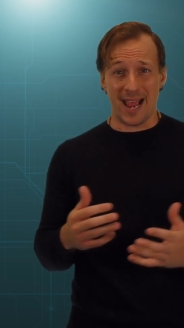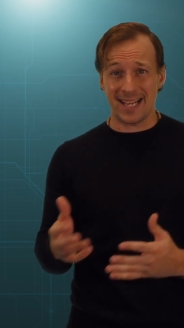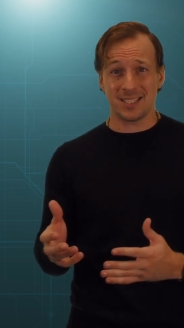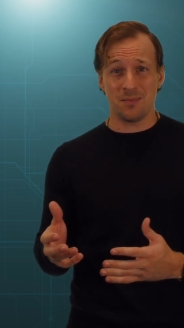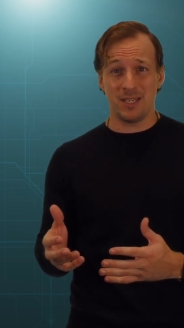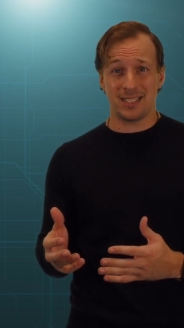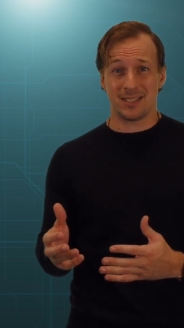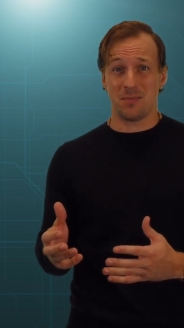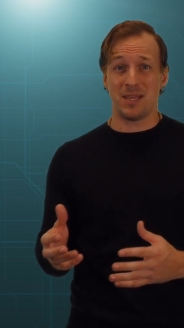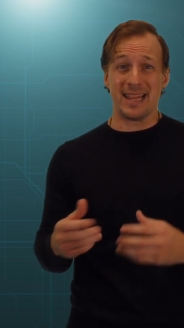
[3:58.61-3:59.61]
estimates
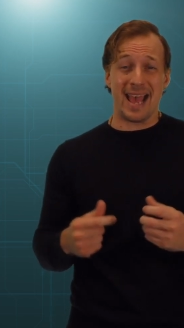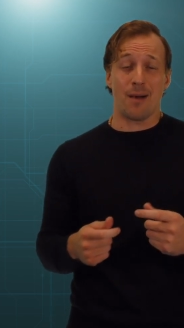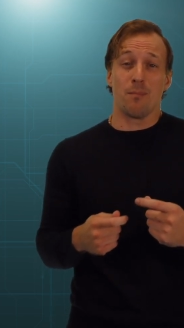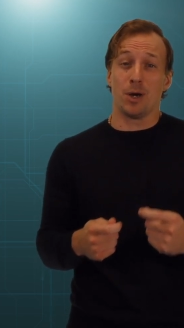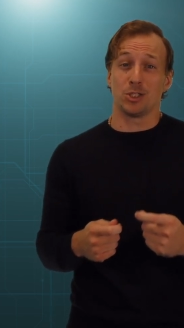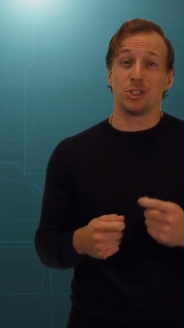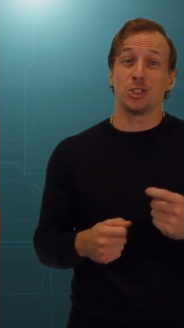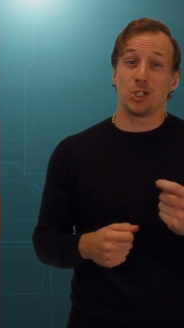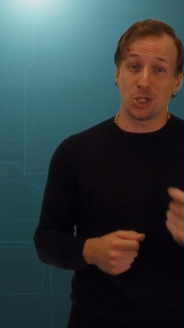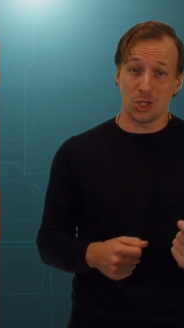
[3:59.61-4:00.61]
to be that much
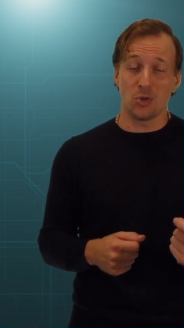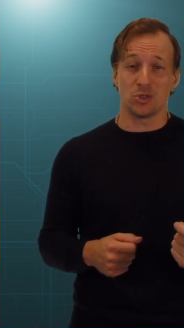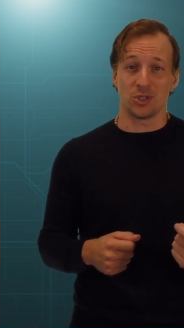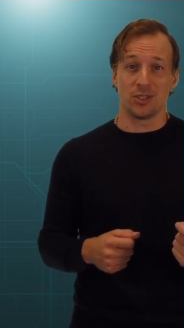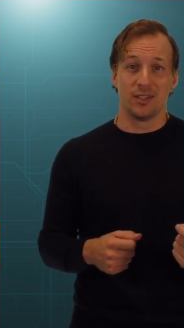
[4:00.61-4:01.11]
closer.